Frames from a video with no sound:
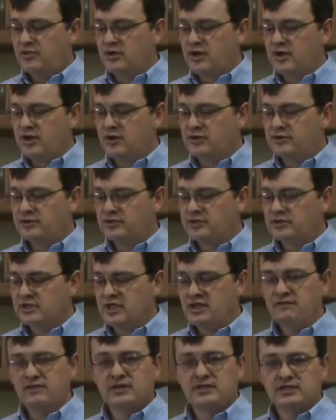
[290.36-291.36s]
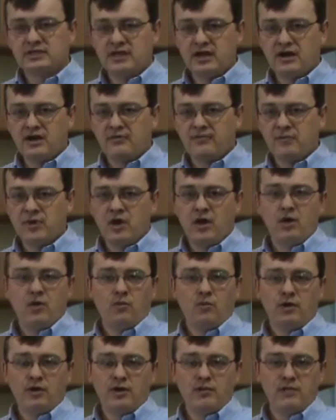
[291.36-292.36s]
there's even a setup
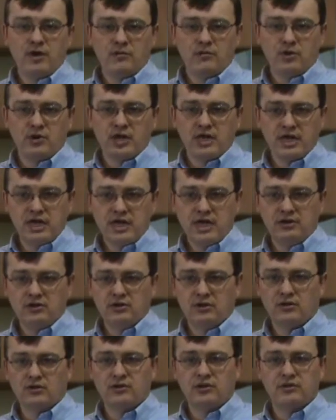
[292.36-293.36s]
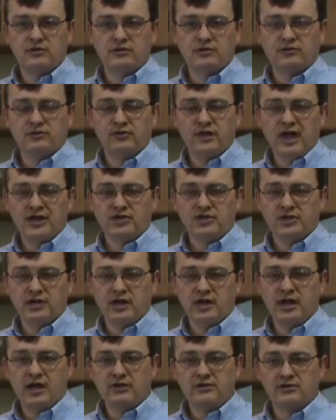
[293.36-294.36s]
where you might put a candle or use a
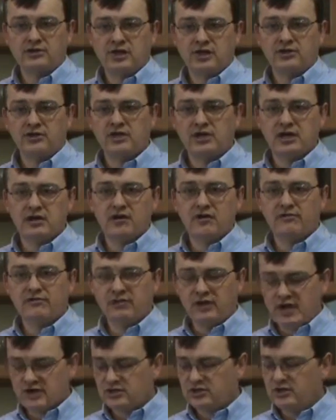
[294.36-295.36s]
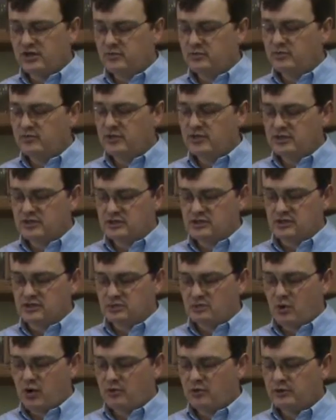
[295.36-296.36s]
flashlight. I used to actually carry a flashlight with me, just a
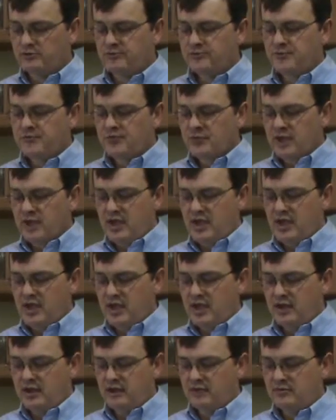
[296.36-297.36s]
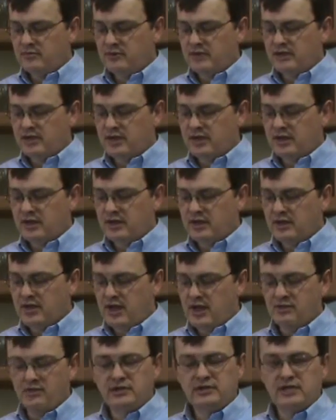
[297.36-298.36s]
small one, and uh,
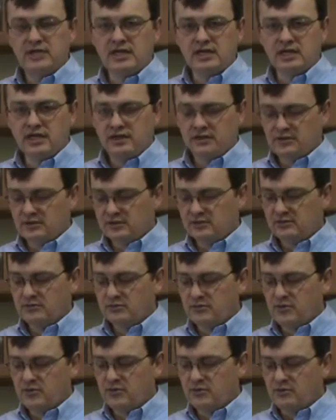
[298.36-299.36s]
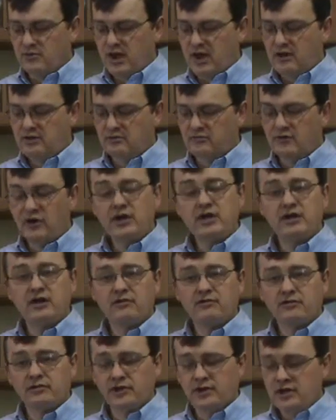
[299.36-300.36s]
I would decant the bottle very
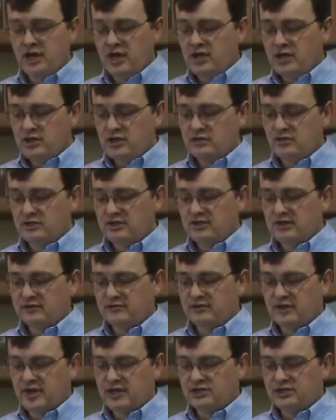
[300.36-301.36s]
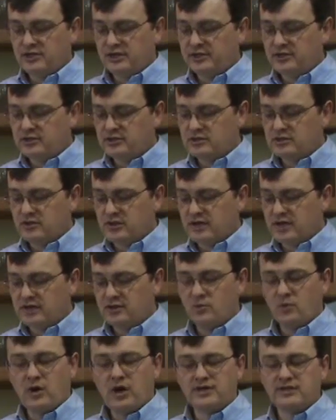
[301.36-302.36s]
carefully using that flashlight so that I
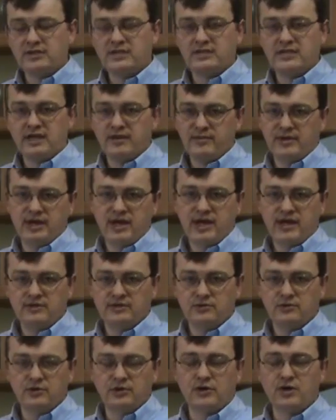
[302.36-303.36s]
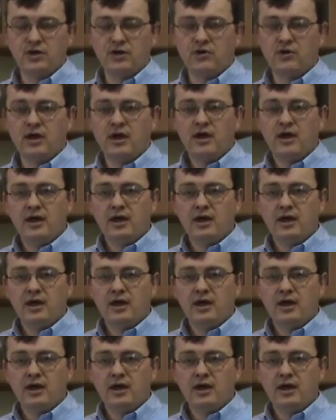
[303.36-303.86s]
could watch the sediment as it would go